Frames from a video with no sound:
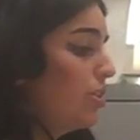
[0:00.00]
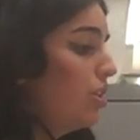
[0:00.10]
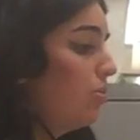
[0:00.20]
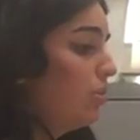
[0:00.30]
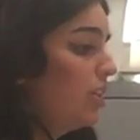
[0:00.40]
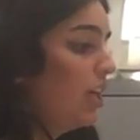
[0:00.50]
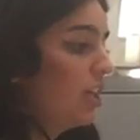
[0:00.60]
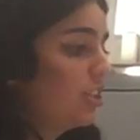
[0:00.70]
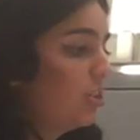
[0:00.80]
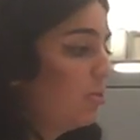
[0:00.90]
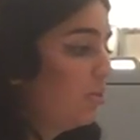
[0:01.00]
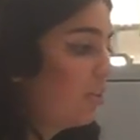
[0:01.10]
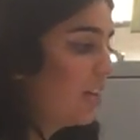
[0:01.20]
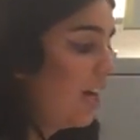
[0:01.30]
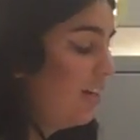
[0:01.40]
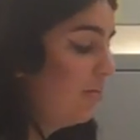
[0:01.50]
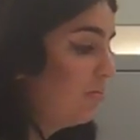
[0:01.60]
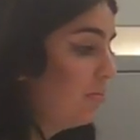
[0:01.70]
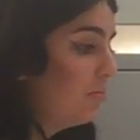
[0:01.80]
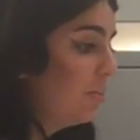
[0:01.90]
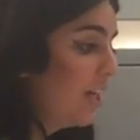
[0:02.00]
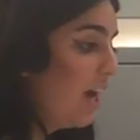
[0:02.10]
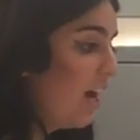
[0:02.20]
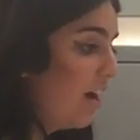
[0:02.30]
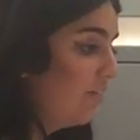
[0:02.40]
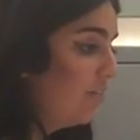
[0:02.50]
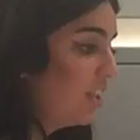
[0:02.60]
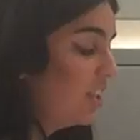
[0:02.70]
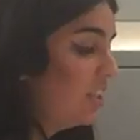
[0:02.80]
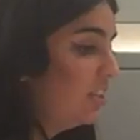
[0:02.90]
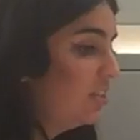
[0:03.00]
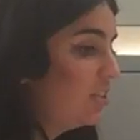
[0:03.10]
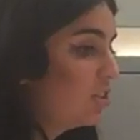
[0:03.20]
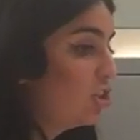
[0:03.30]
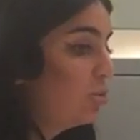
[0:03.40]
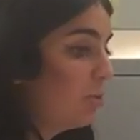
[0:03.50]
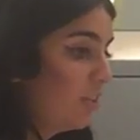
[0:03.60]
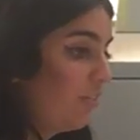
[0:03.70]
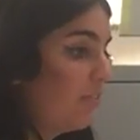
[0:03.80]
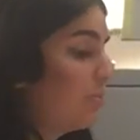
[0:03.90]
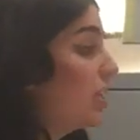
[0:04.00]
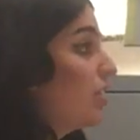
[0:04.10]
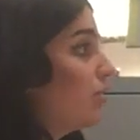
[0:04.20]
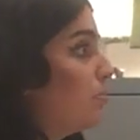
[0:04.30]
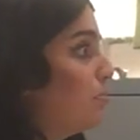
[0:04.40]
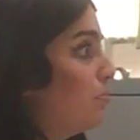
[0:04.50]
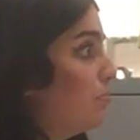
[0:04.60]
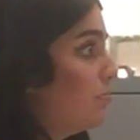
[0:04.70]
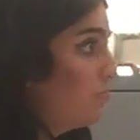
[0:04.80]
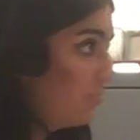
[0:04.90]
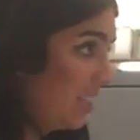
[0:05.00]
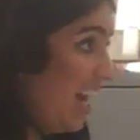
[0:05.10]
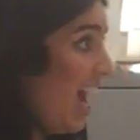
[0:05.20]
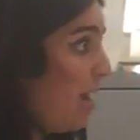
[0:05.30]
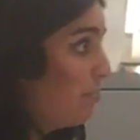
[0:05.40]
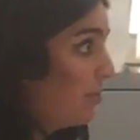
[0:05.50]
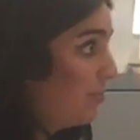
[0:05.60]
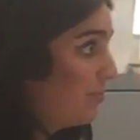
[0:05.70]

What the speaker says: The only issue that we have is the 25 million cap.